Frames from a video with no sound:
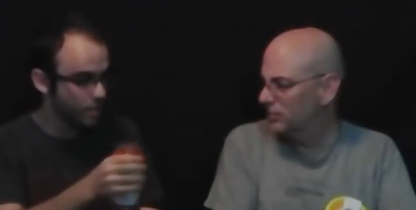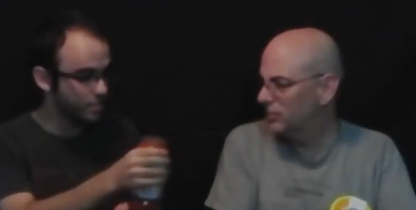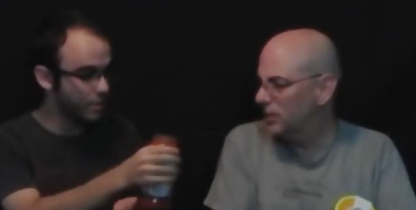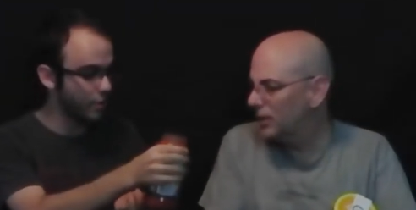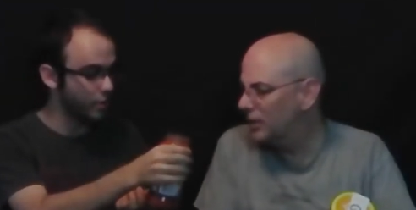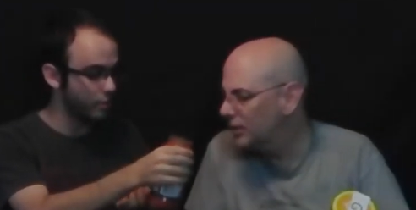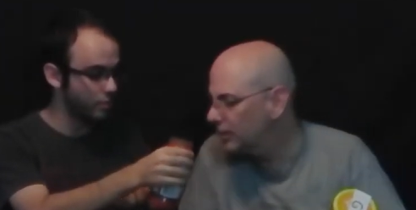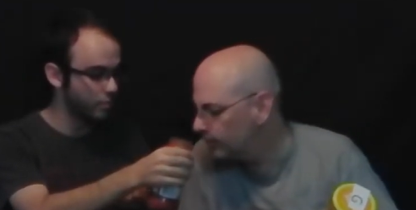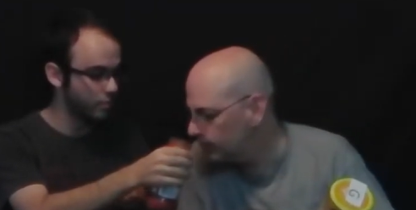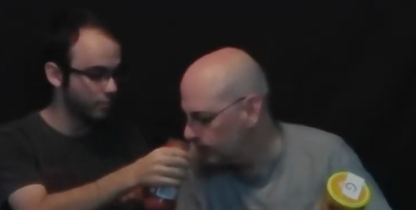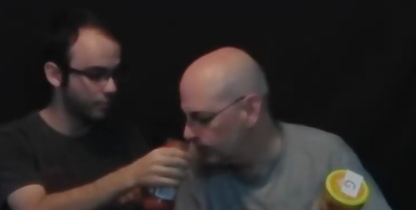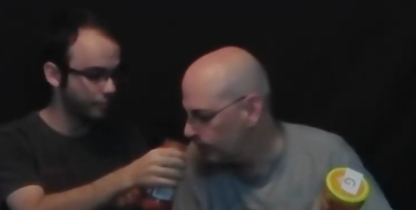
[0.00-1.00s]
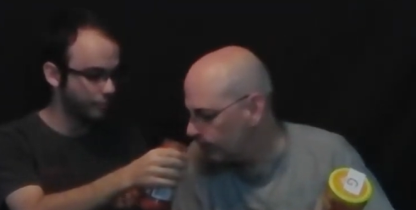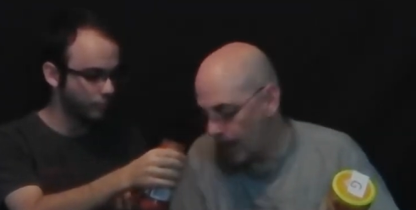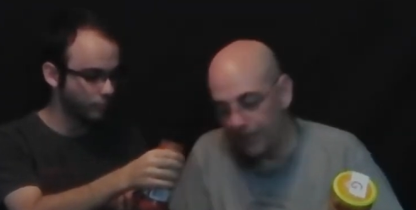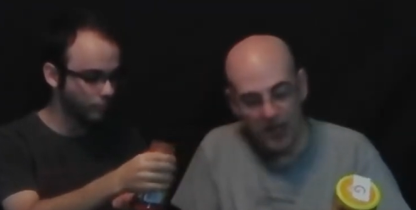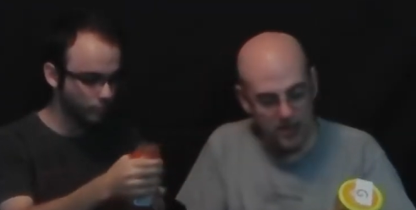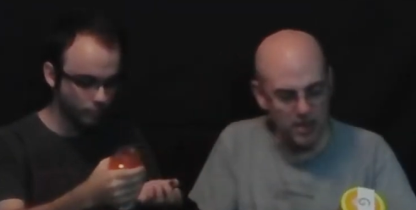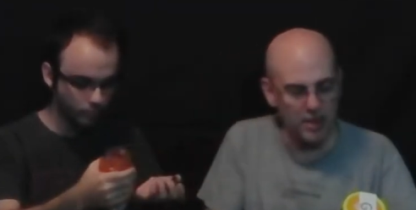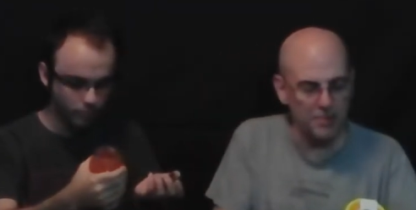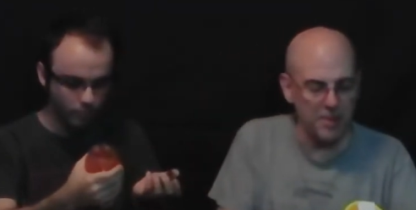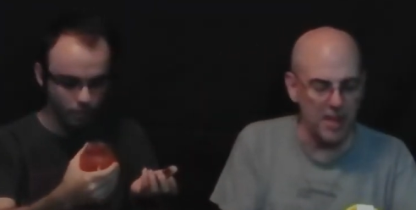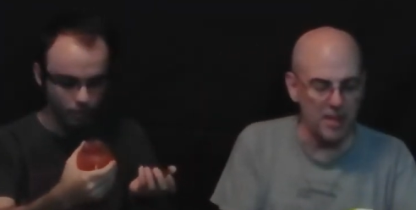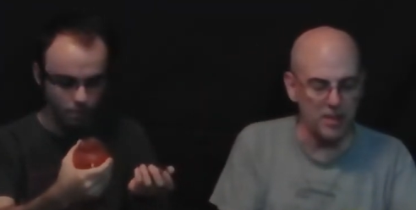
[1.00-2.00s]
Speaker 1: Smell it. Yep, that's the
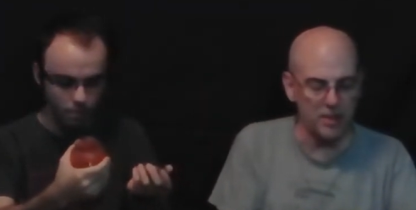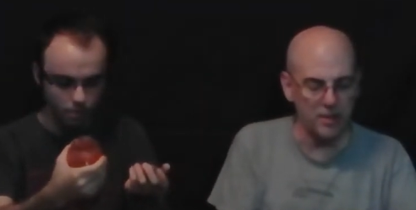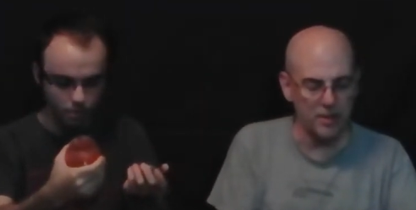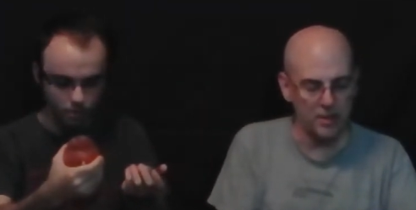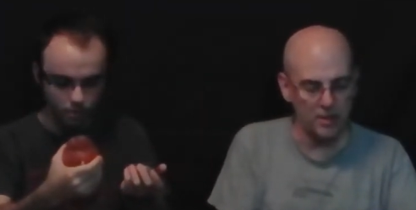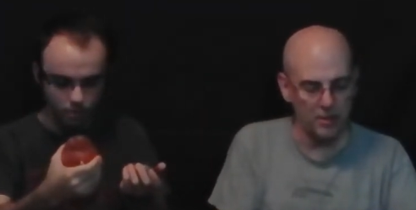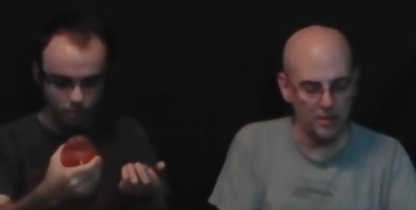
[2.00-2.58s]
spaghetti sauce.